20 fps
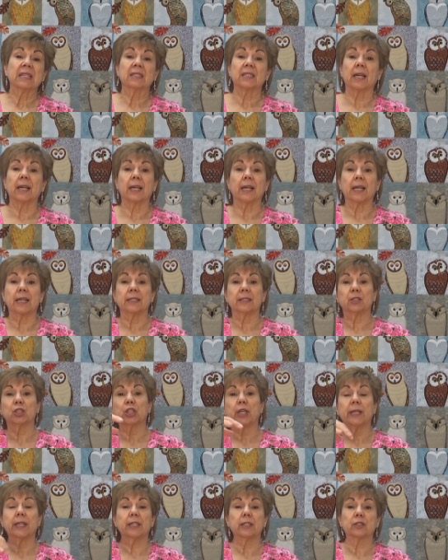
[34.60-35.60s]
tie
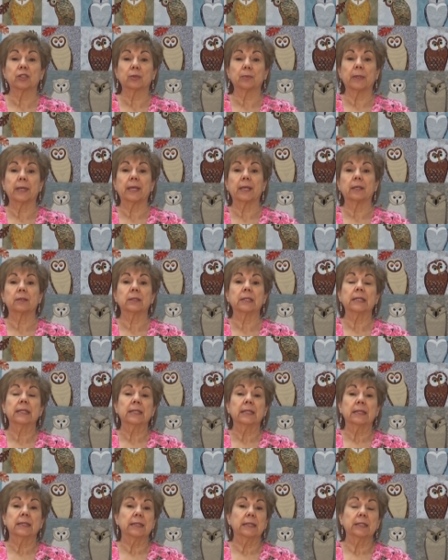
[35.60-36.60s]
chains around
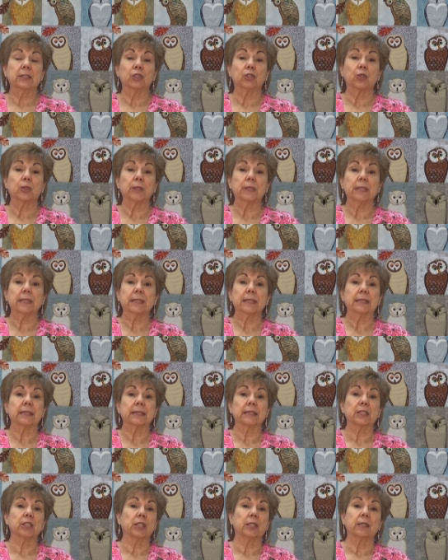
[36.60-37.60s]
these trees
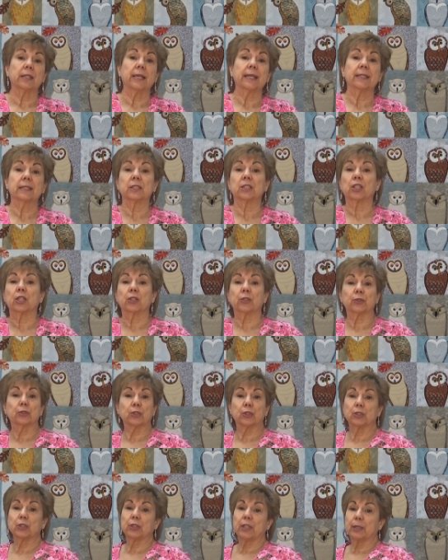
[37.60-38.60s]
and Jerry had his
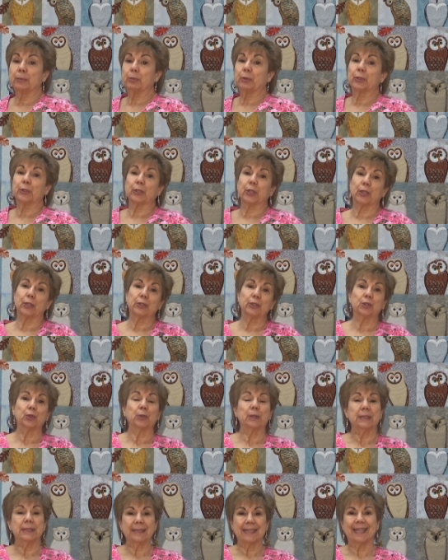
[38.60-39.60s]
dozer and they pulled all the
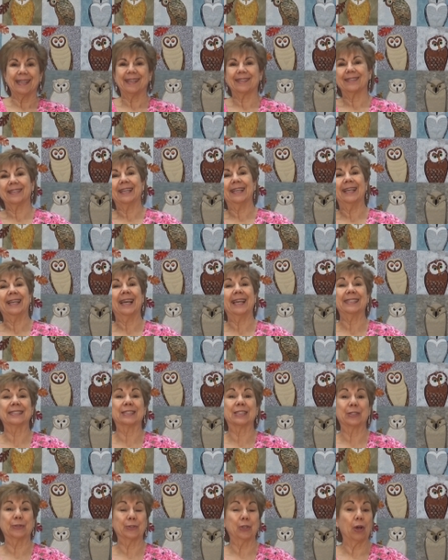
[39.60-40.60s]
trees out.
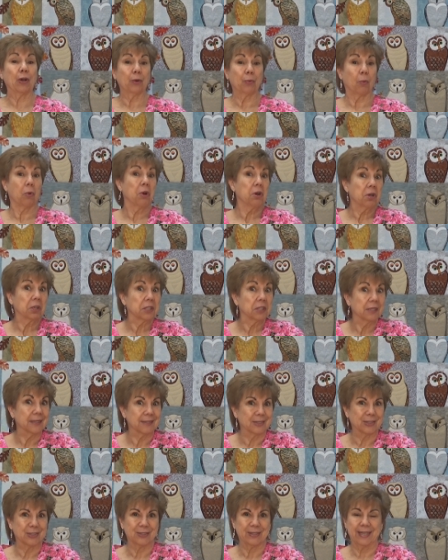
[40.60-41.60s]
And so Don worked
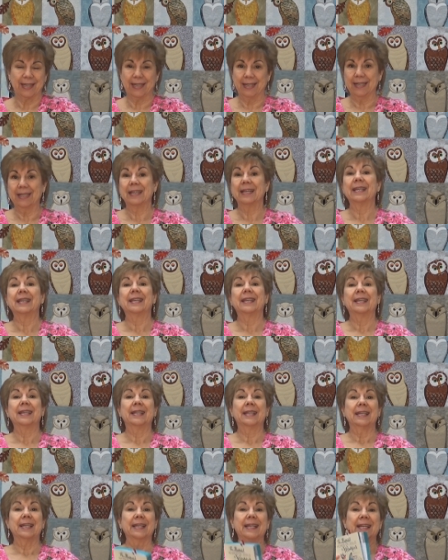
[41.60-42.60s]
yesterday.
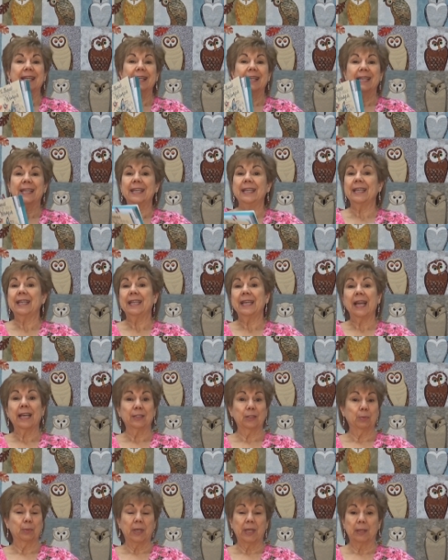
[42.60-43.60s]
He
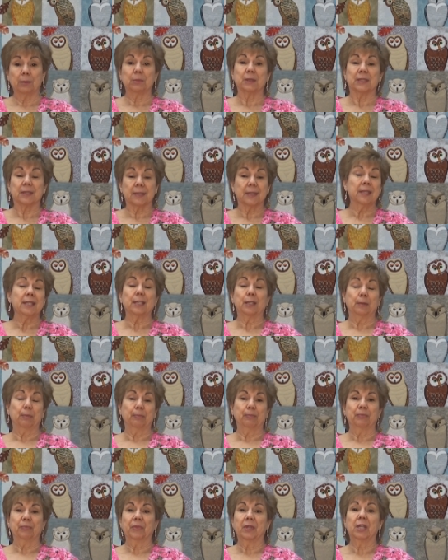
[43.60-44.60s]
hasn't been able to
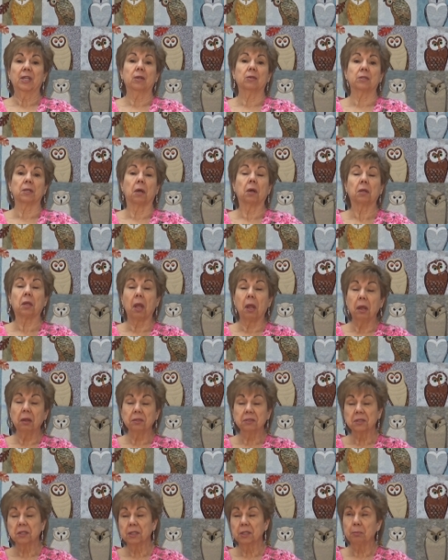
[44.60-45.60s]
sleep. He goes, I
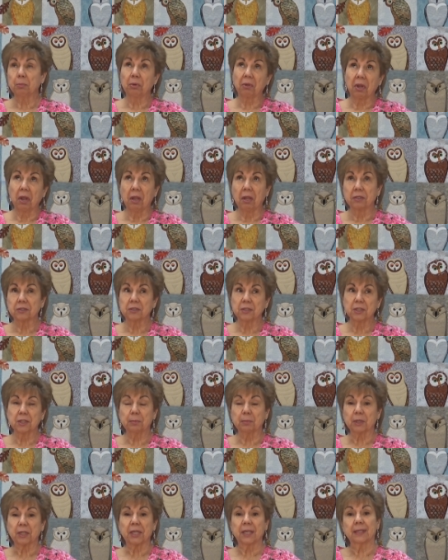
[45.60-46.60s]
can't sleep, I can't
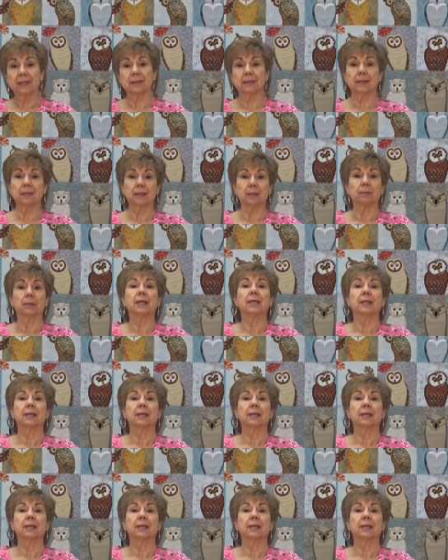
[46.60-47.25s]
sleep, I can't sleep.